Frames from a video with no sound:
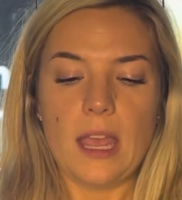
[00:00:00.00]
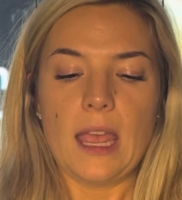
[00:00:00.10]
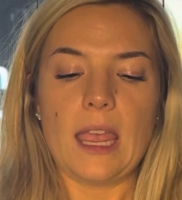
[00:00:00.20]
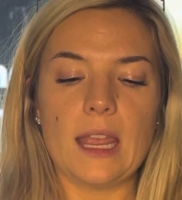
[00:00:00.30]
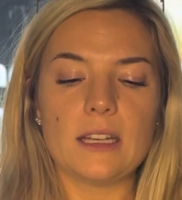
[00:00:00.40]

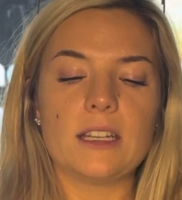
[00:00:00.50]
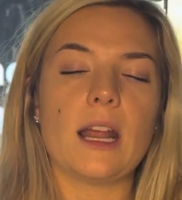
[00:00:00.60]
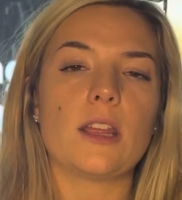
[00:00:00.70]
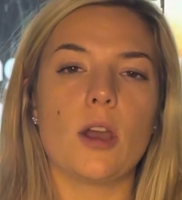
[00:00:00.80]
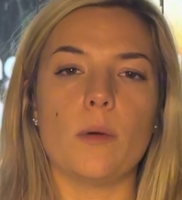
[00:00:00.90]
and
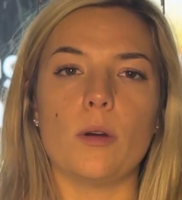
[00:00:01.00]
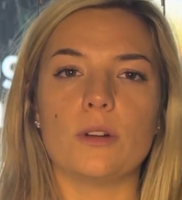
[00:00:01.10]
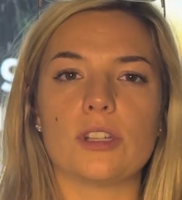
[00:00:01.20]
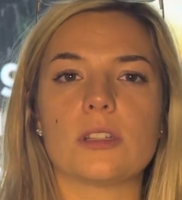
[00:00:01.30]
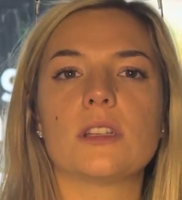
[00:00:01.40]
Naomo,
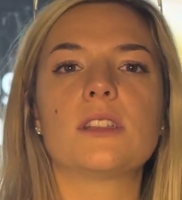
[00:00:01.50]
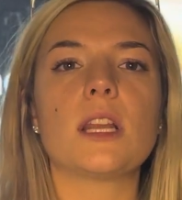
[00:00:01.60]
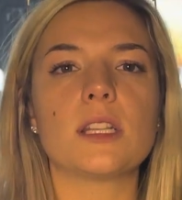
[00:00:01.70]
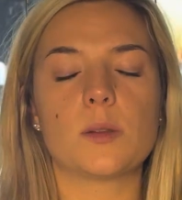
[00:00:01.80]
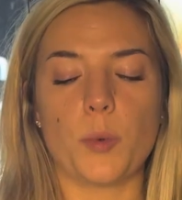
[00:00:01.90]
which is the
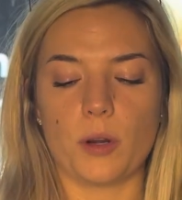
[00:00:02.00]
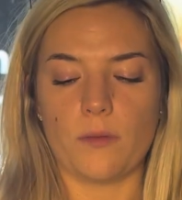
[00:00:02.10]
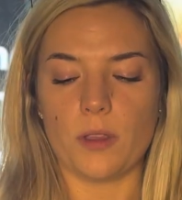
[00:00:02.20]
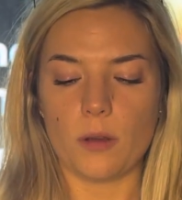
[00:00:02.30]
son's point of view.